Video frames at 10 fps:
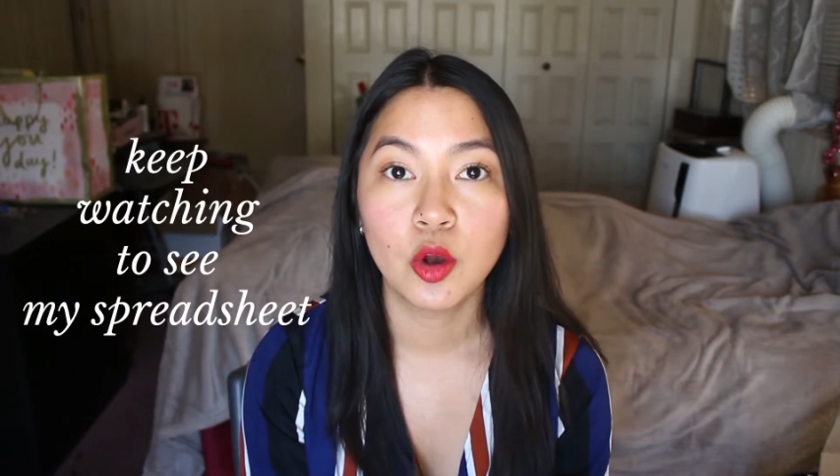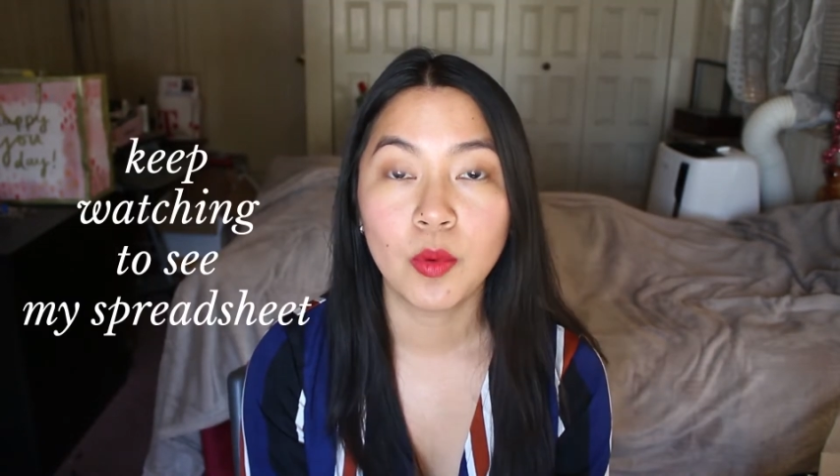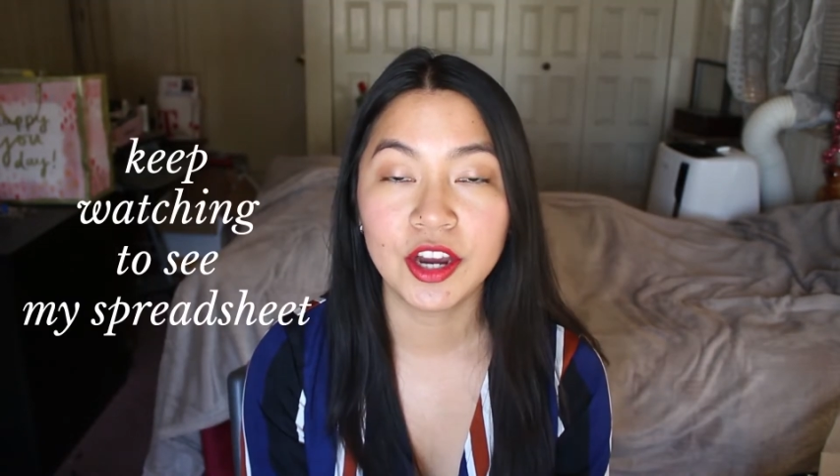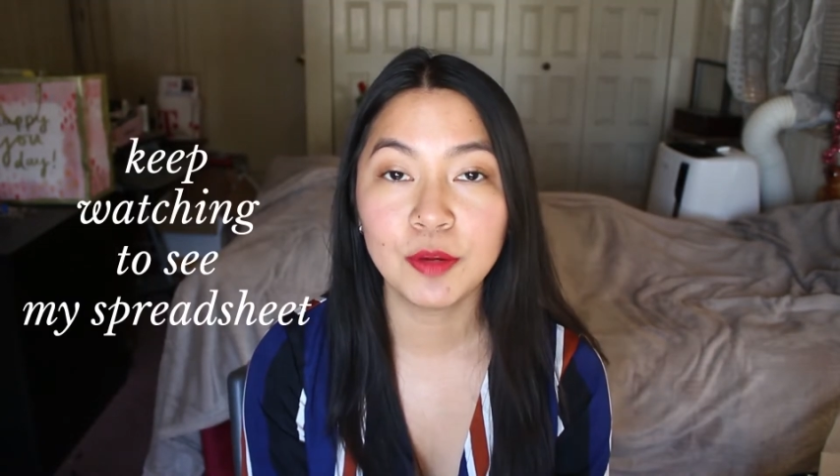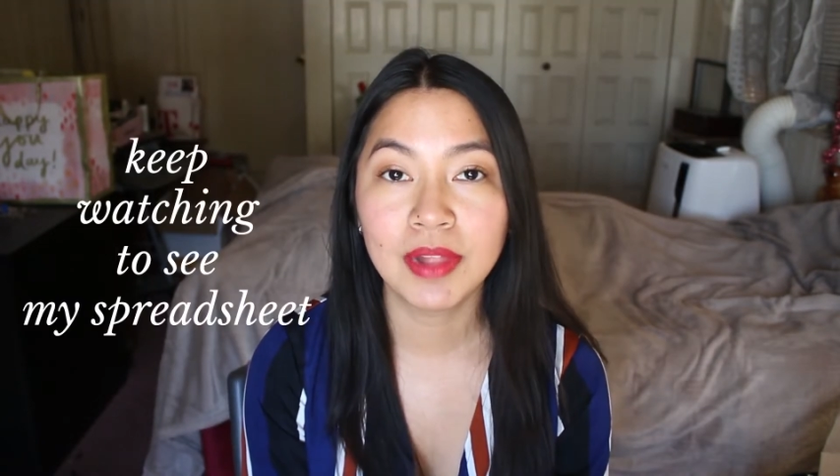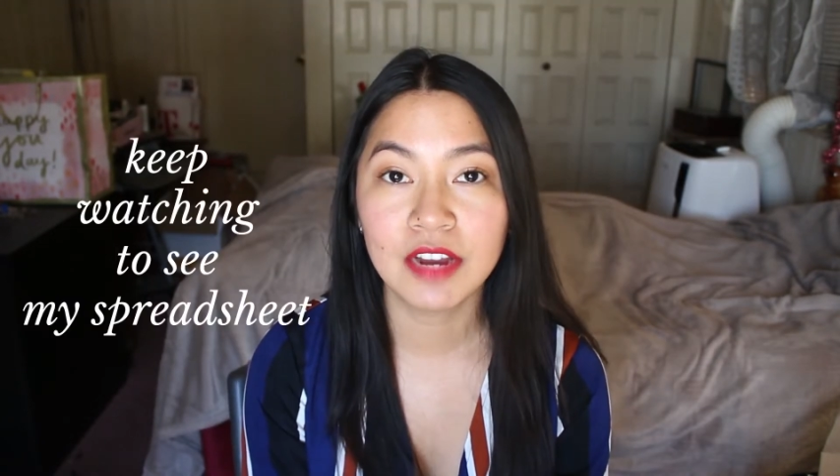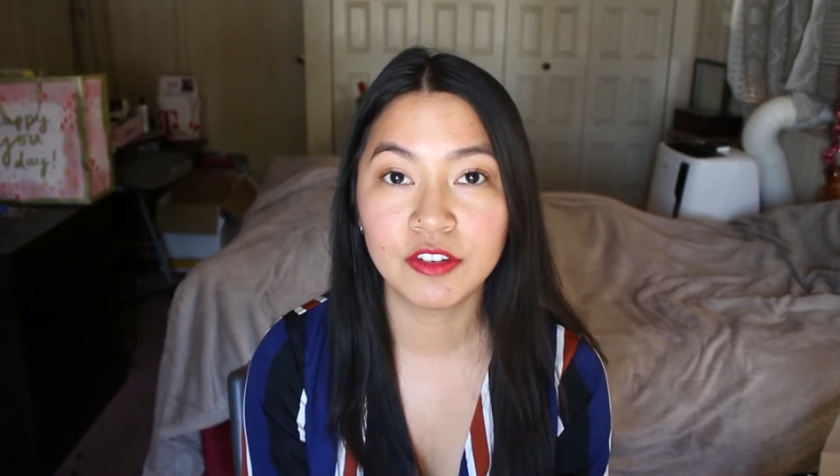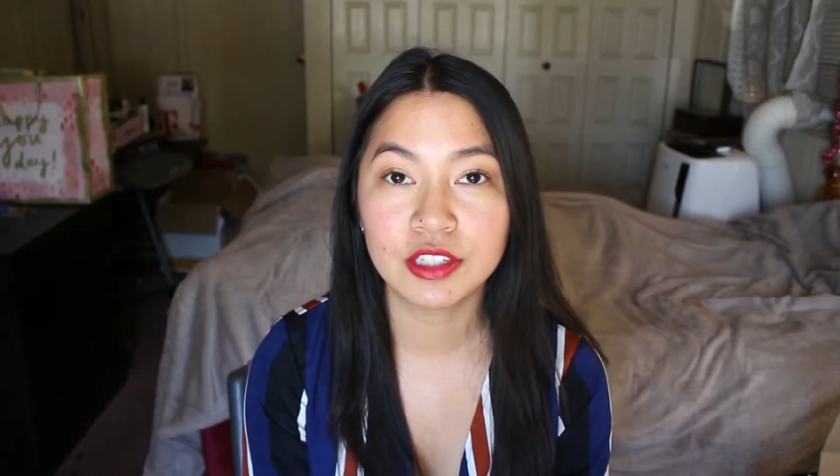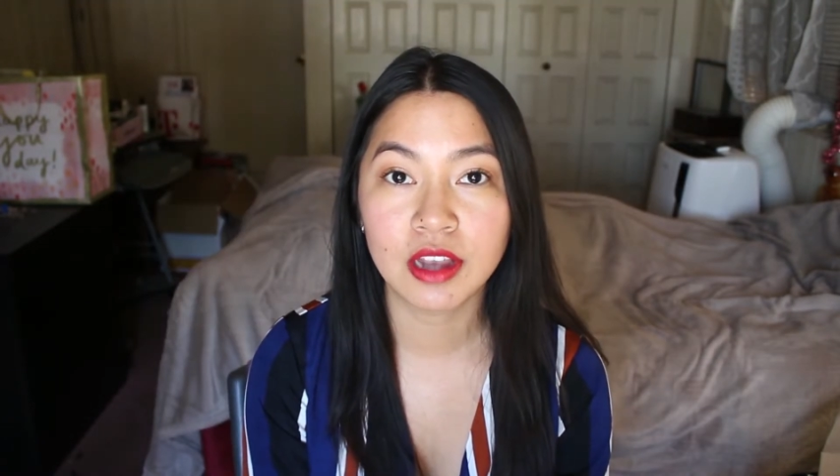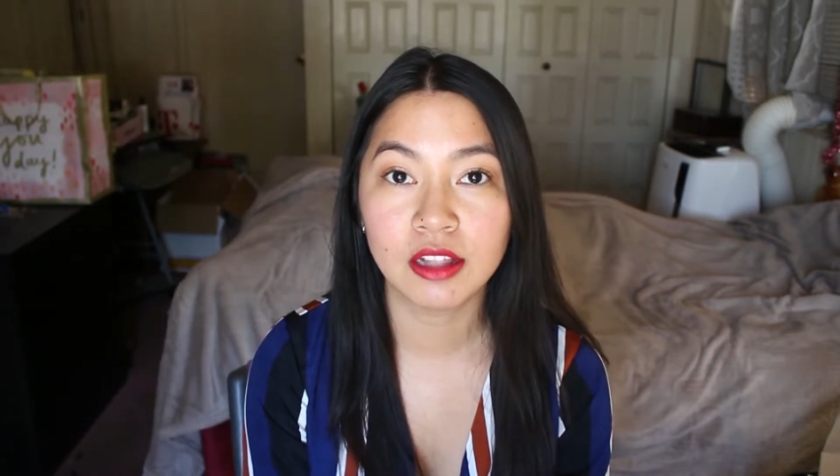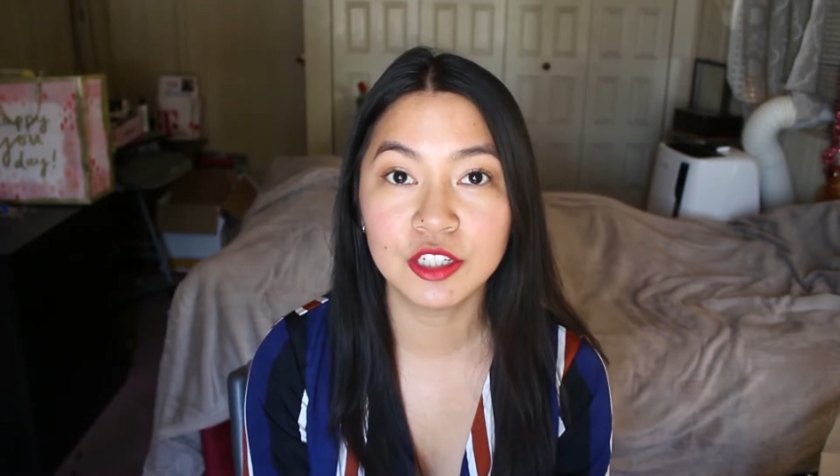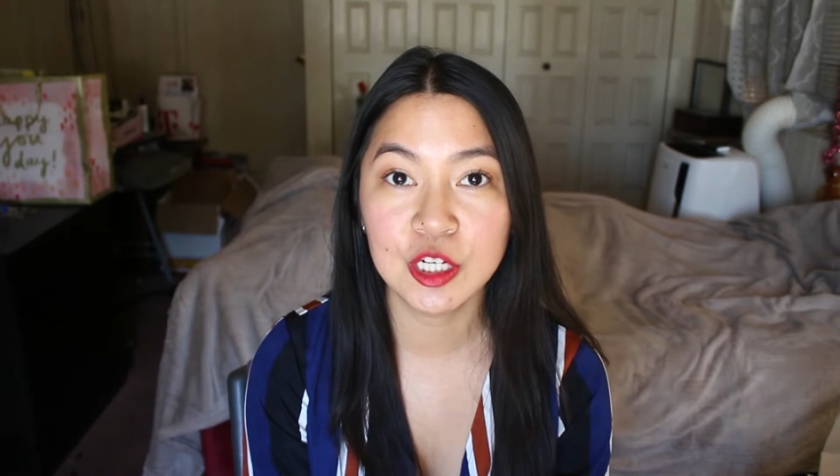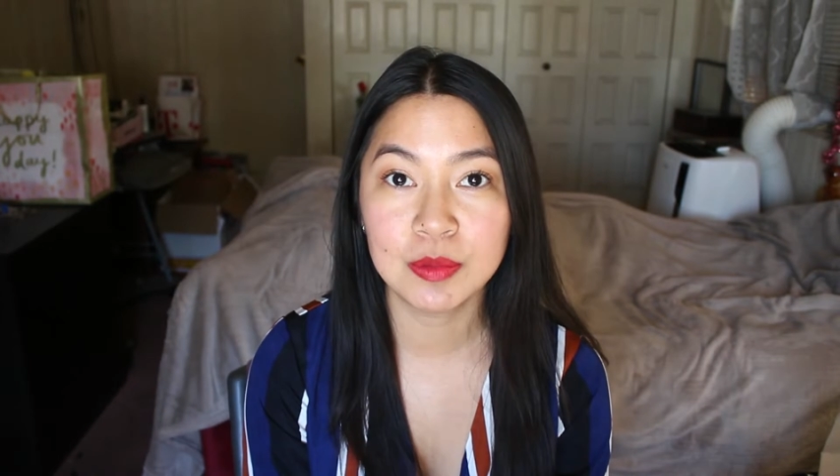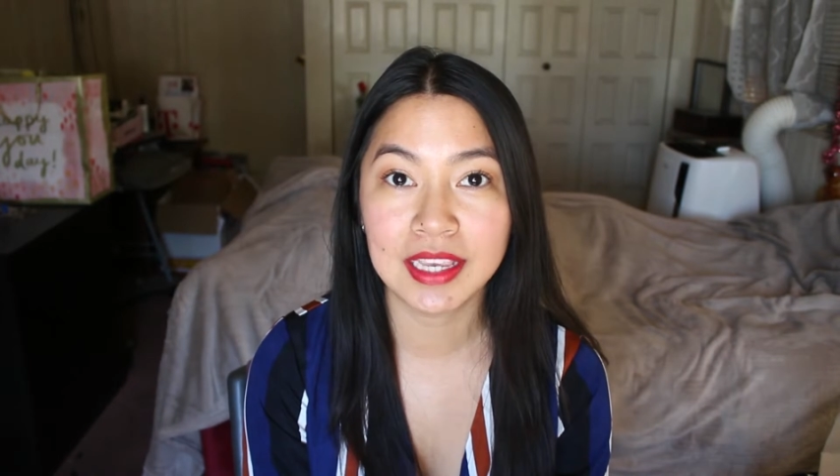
While you're applying for scholarships,